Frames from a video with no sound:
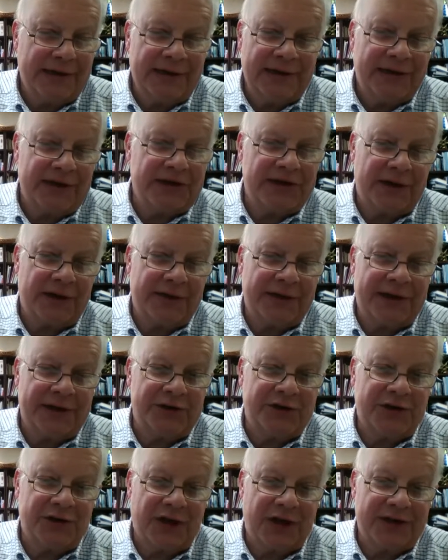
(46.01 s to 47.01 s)
He shall not
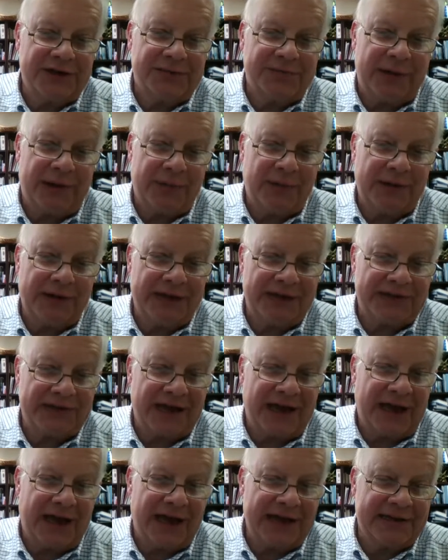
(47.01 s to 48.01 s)
judge by what his
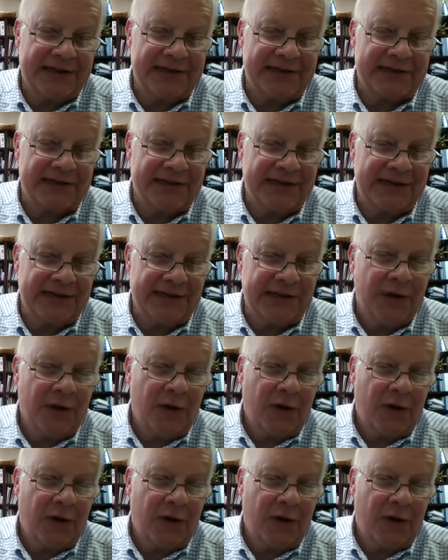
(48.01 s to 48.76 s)
eyes see,